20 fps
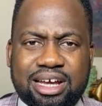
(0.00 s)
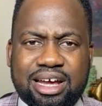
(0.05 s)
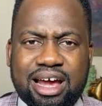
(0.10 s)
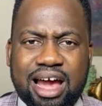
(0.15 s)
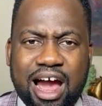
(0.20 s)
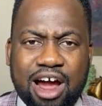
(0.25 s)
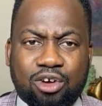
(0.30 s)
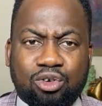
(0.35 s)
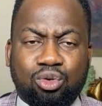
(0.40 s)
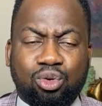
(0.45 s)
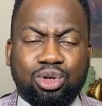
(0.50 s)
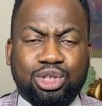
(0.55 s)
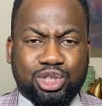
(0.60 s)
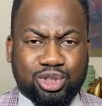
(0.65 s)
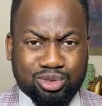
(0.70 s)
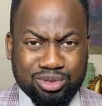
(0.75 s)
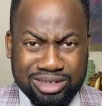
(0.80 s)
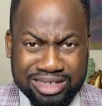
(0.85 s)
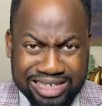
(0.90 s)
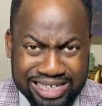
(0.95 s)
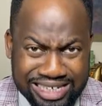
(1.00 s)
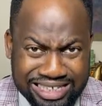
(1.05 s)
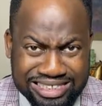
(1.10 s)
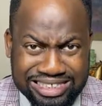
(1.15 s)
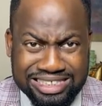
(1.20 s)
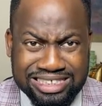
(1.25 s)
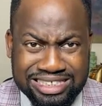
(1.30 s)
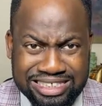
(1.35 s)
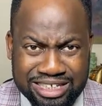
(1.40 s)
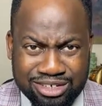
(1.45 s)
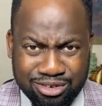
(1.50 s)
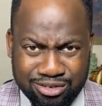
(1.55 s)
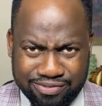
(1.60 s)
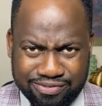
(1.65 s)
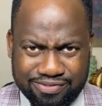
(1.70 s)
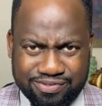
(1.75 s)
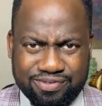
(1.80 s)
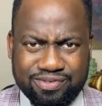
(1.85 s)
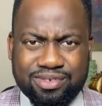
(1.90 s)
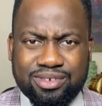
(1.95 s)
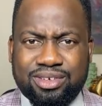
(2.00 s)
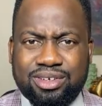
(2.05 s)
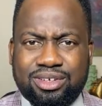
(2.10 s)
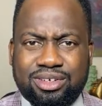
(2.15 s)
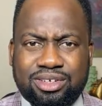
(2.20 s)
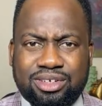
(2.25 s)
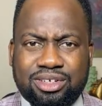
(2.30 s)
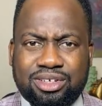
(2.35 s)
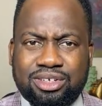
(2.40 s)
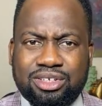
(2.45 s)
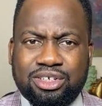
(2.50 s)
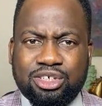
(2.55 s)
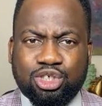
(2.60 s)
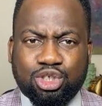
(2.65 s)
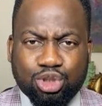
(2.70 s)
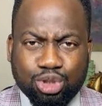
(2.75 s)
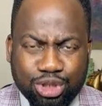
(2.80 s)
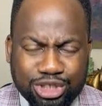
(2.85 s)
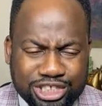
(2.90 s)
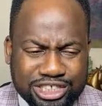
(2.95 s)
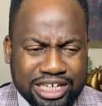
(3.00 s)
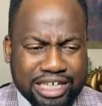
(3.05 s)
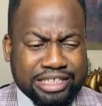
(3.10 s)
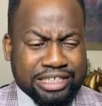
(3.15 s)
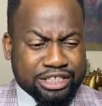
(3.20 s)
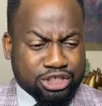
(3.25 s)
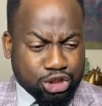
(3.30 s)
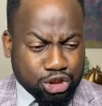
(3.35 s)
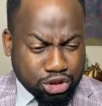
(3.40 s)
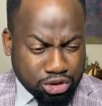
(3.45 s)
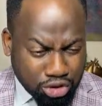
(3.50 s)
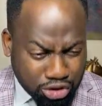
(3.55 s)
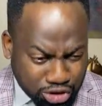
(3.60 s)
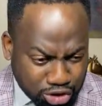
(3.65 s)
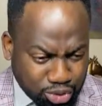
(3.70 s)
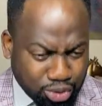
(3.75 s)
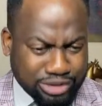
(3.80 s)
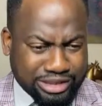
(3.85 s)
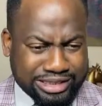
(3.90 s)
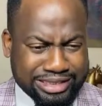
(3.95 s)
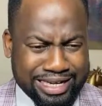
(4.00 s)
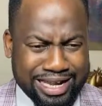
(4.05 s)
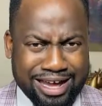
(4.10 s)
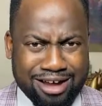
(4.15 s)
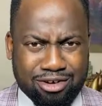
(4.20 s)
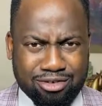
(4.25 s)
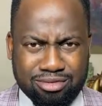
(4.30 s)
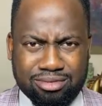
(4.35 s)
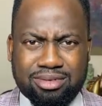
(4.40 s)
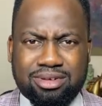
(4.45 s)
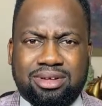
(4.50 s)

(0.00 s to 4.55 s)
Our role is to listen enough such that they trust us now